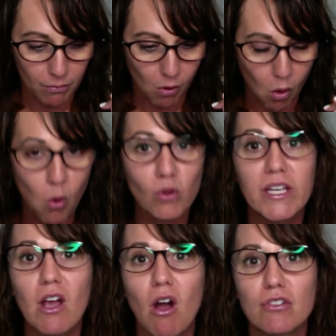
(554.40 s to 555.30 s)

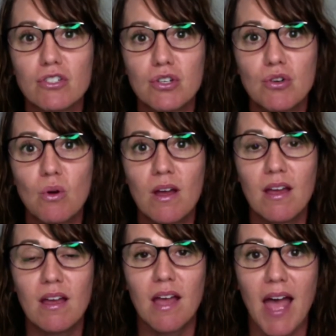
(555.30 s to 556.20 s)
holding on to
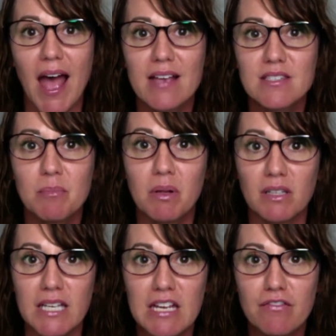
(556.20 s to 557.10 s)
as a
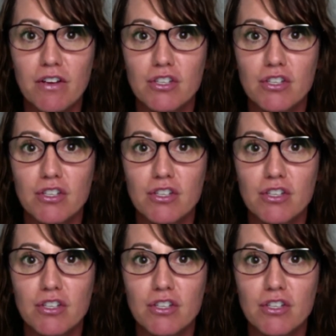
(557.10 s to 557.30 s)
belief